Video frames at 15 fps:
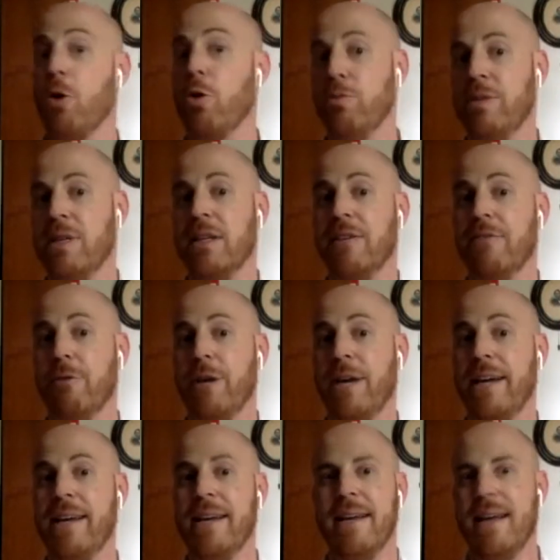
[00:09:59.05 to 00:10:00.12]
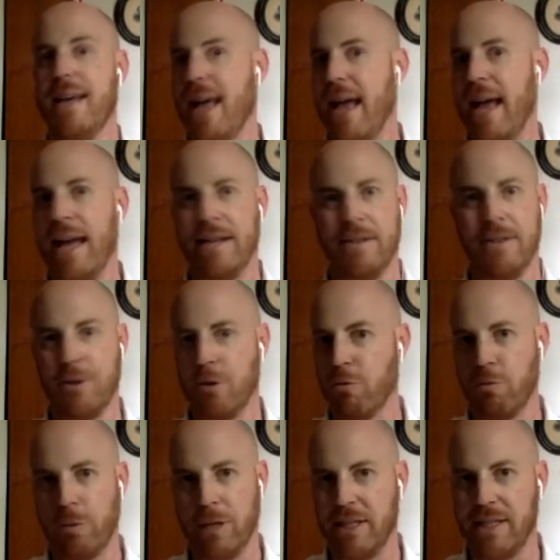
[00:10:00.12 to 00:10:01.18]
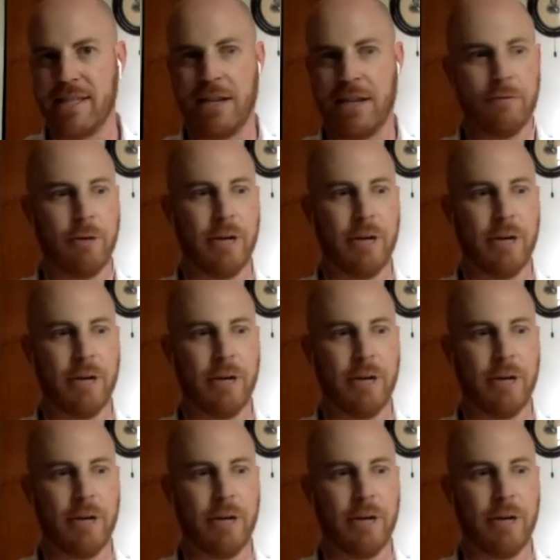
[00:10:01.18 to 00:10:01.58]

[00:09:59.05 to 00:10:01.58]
home delivery. and they're really suffering.